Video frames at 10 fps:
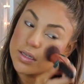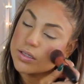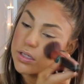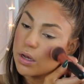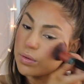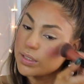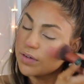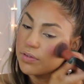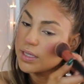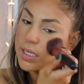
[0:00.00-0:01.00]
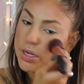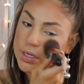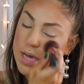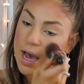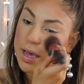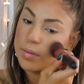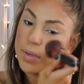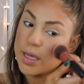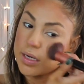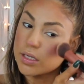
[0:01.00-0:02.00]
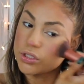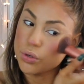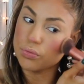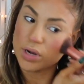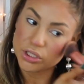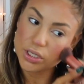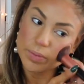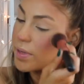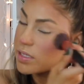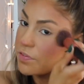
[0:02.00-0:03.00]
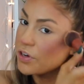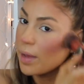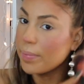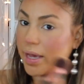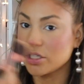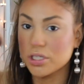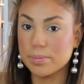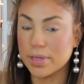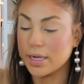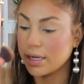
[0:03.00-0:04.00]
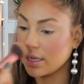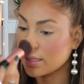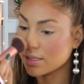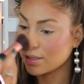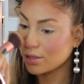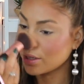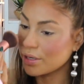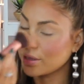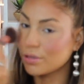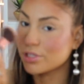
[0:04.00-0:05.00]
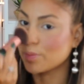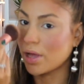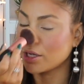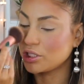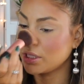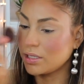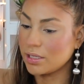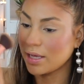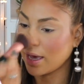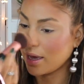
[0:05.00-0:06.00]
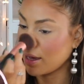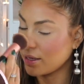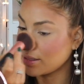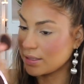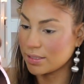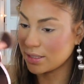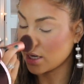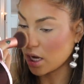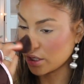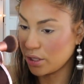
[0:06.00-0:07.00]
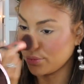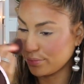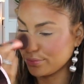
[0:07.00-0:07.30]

so definitely take your time and don't rush it, because if you're not patient blending, it's going to look a little splotchy and not cute.